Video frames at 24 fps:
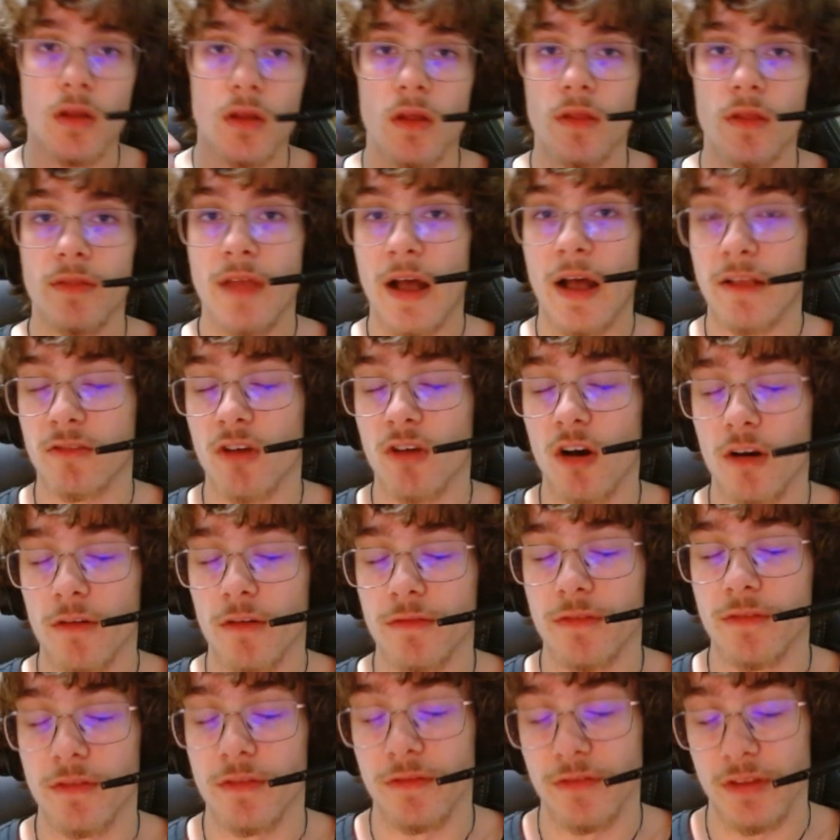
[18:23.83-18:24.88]
That's all
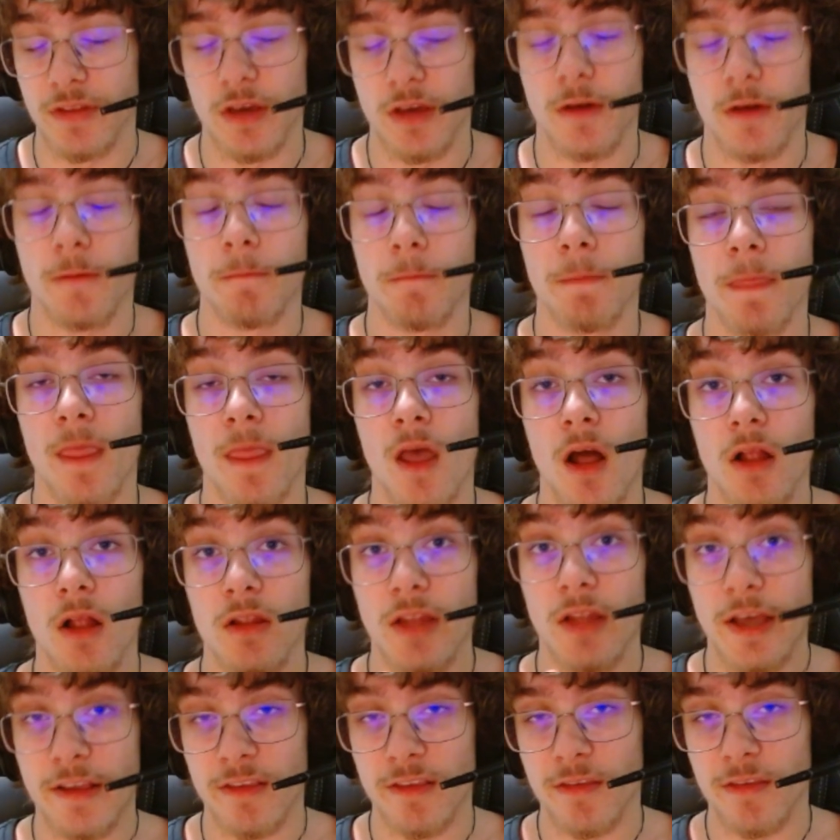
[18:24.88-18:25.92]
for the video.
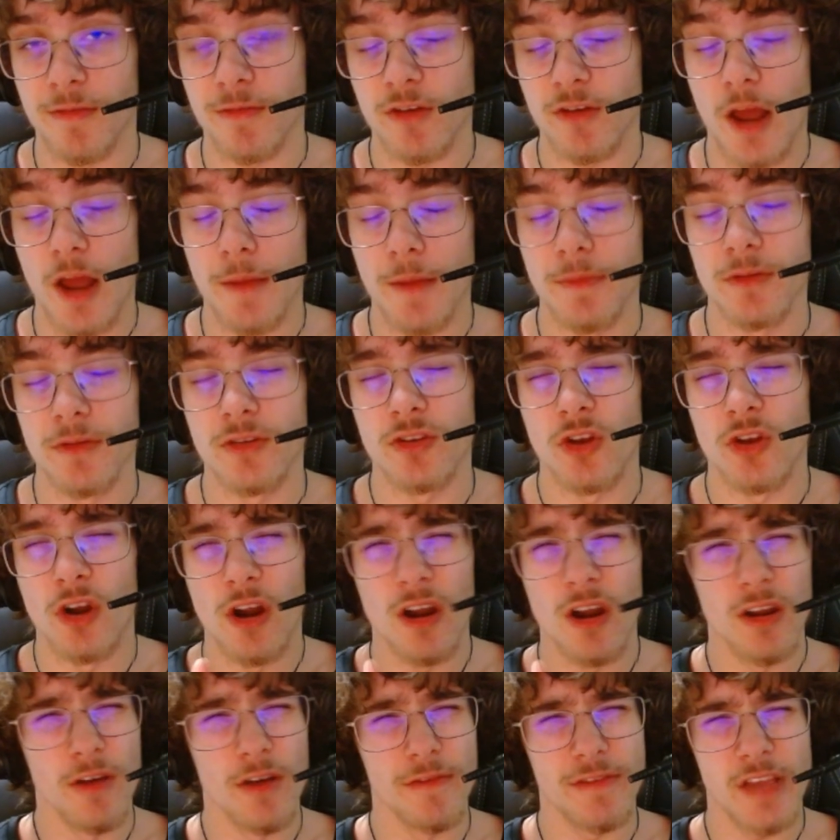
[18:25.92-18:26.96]
Like and subscribe. Turn
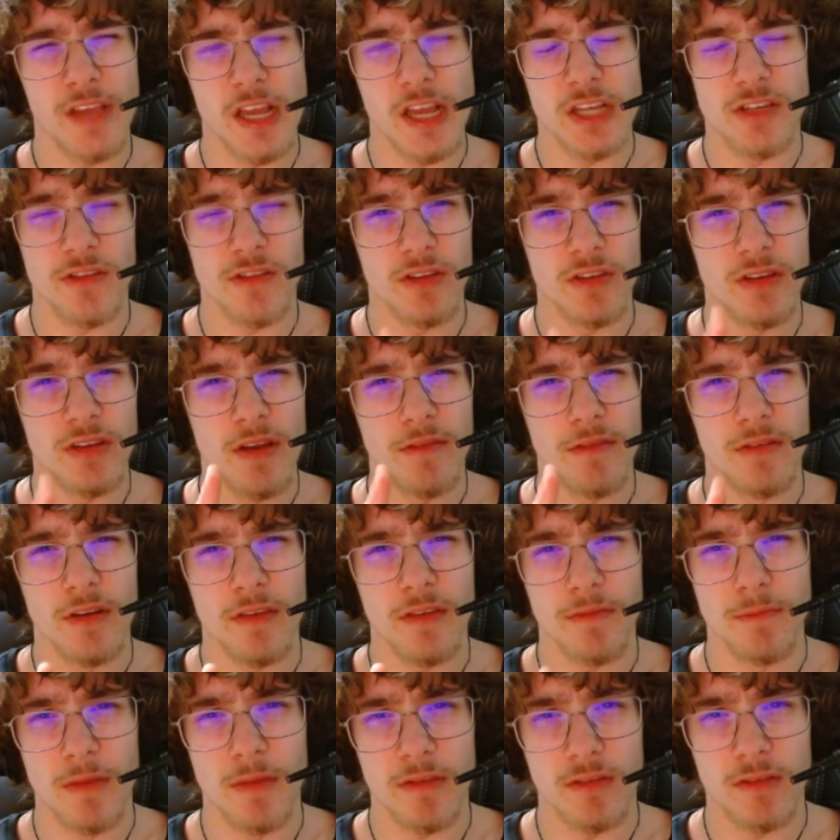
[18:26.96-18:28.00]
on notifications so you never
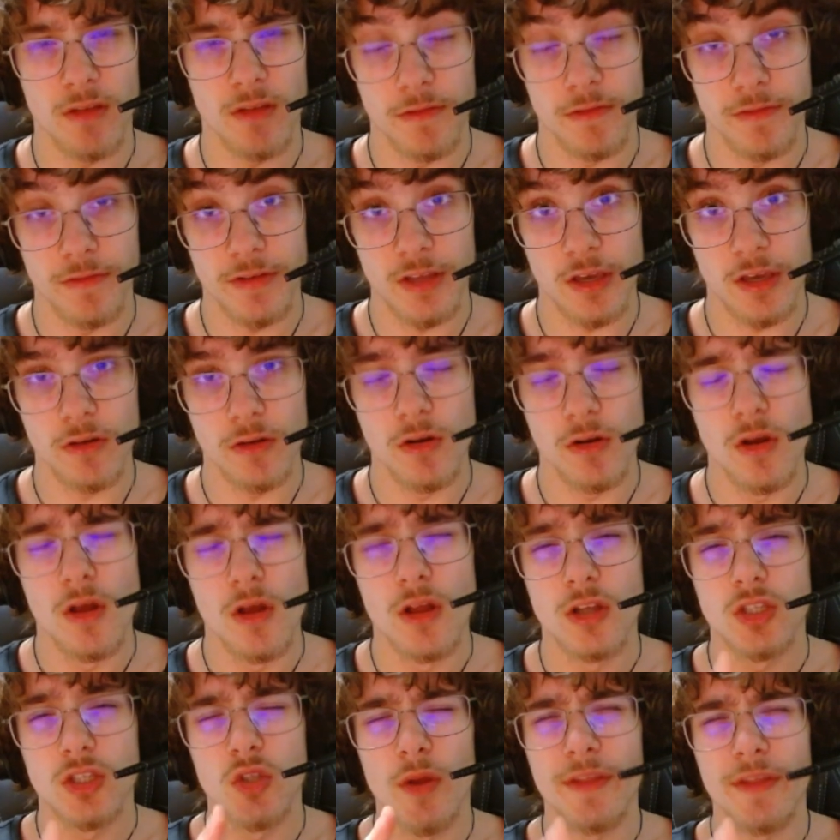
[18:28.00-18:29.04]
miss another video.
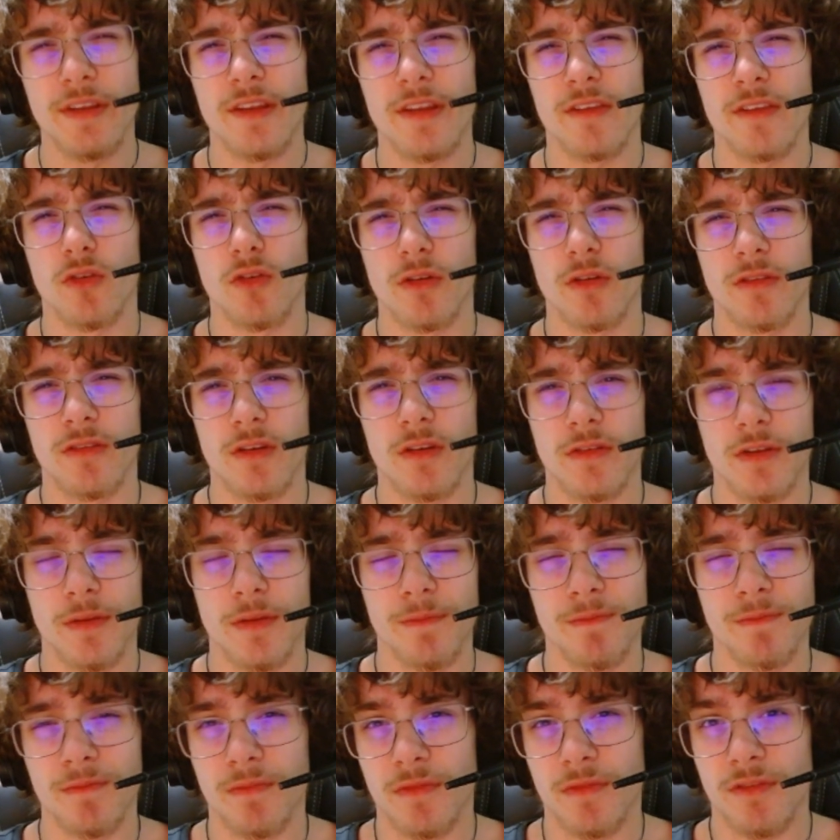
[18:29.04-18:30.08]
Join the Discord server.
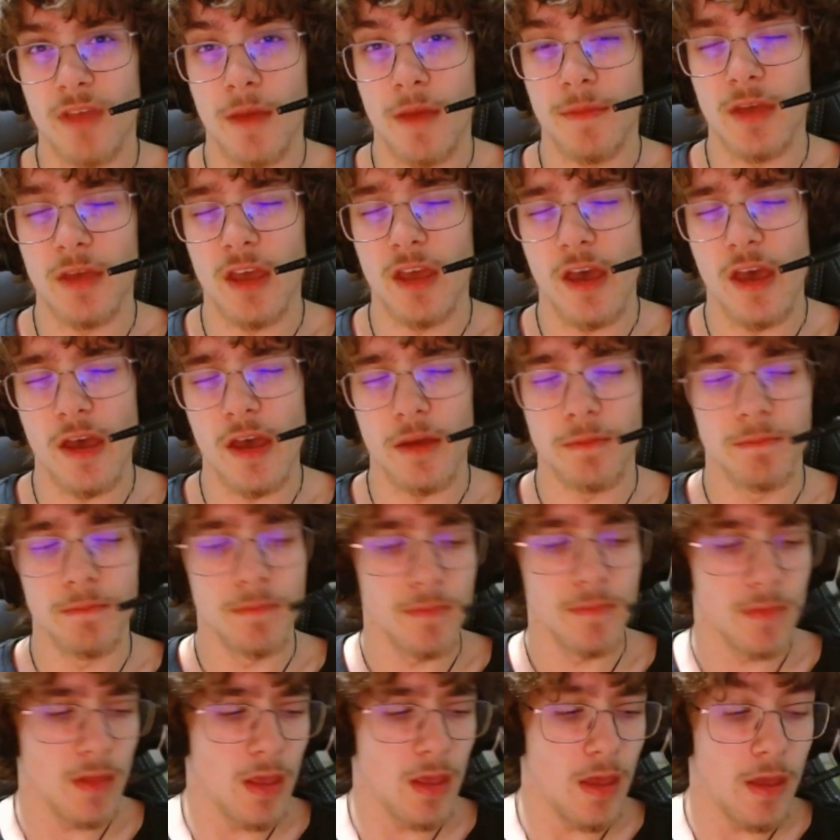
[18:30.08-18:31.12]
Send me a hey.
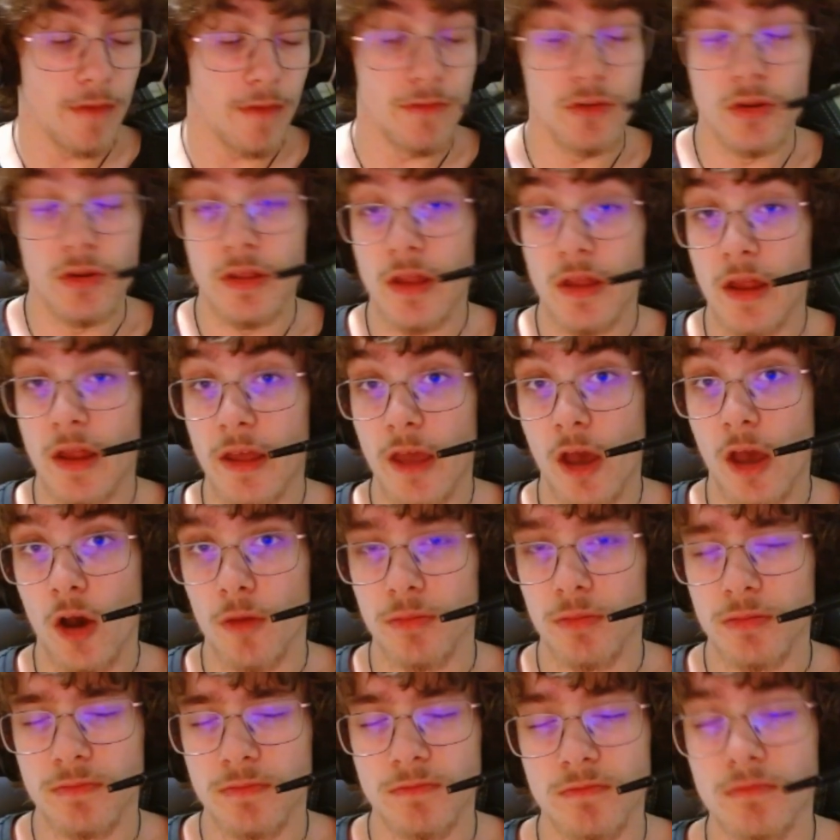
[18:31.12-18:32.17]
If you need any help,
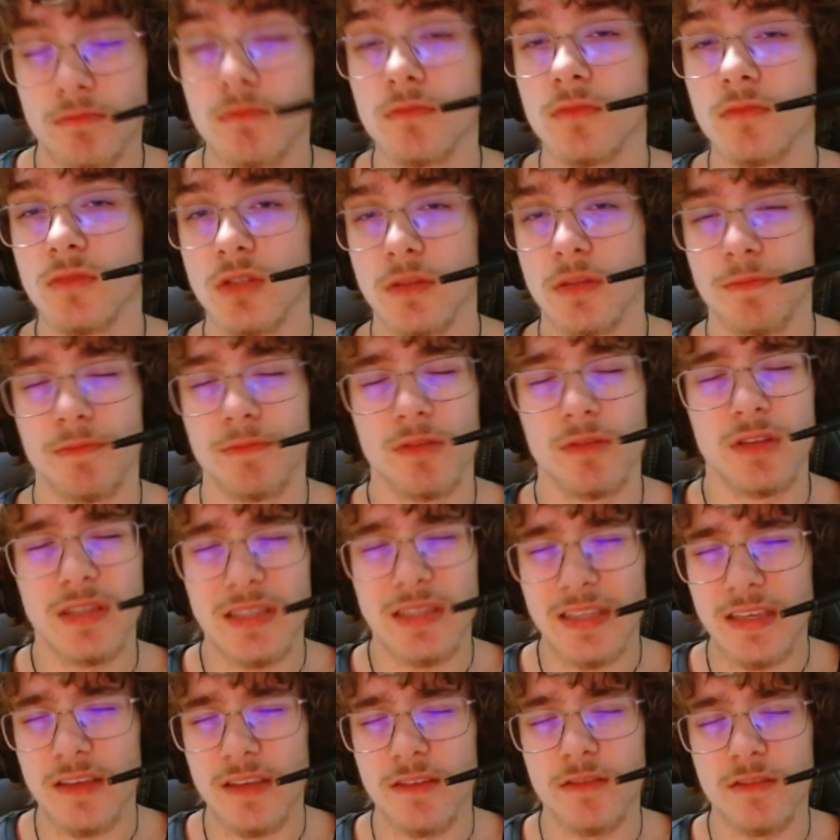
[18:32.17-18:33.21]

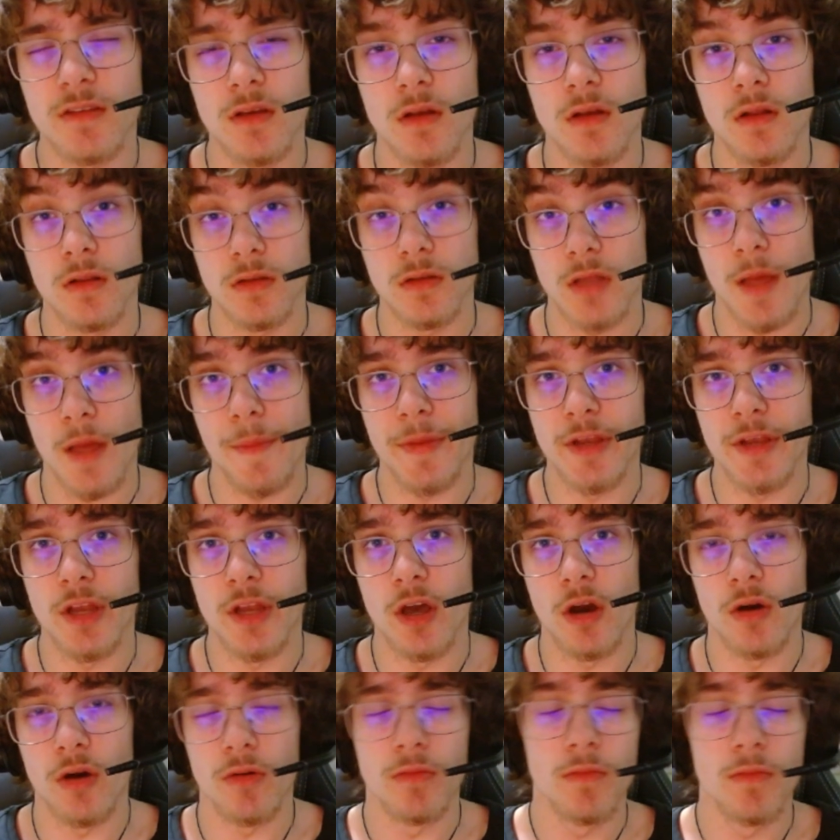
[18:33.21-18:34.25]
please let me
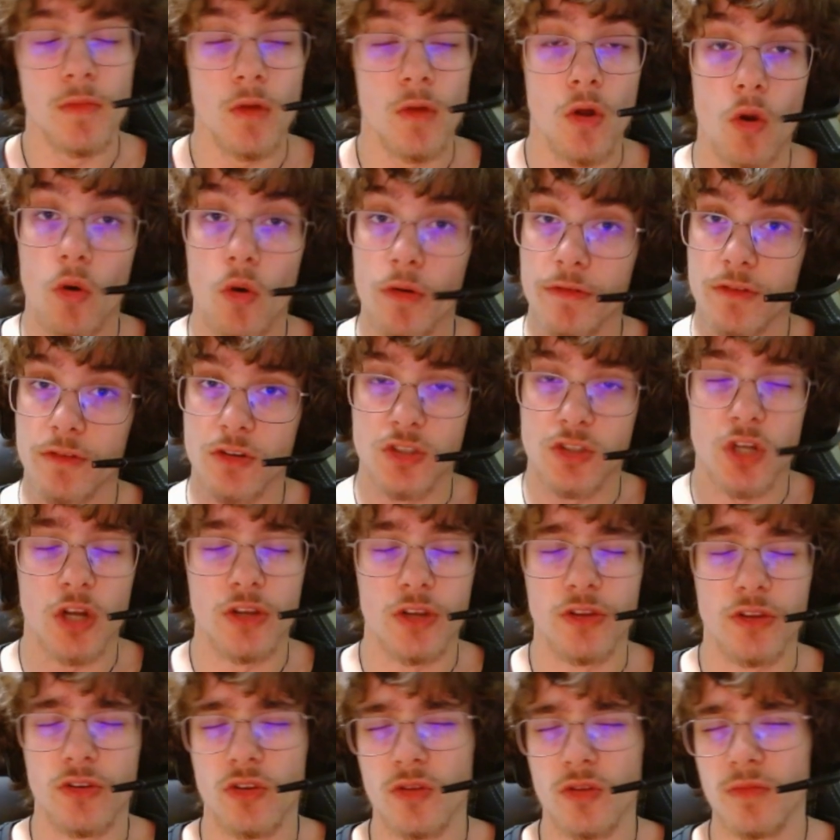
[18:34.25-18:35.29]
know. Or search on
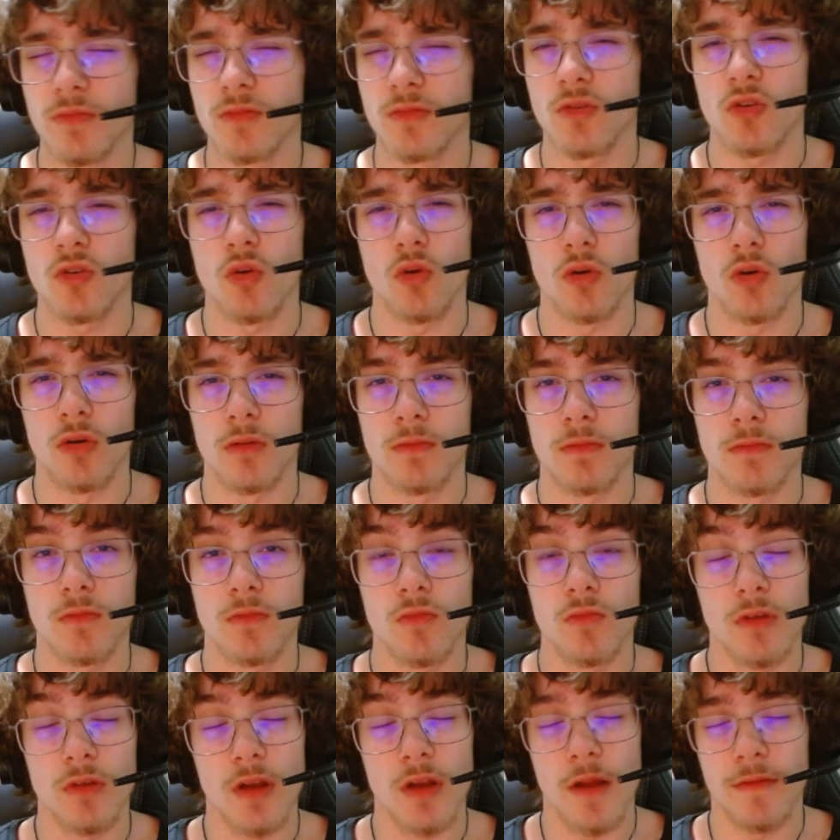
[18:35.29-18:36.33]
YouTube, Google,
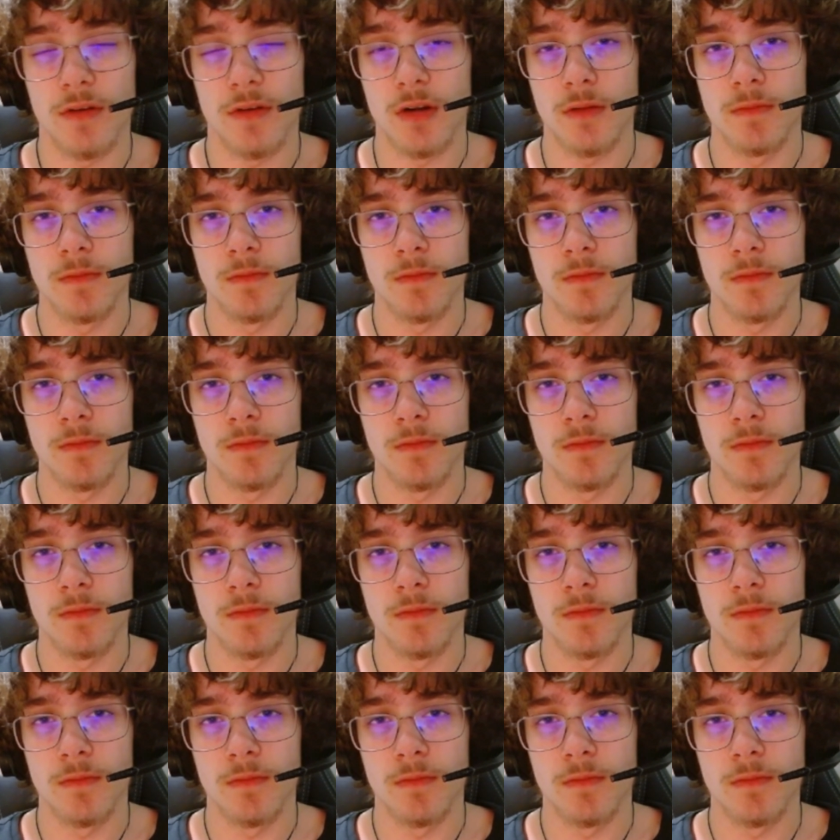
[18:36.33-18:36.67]
whatever.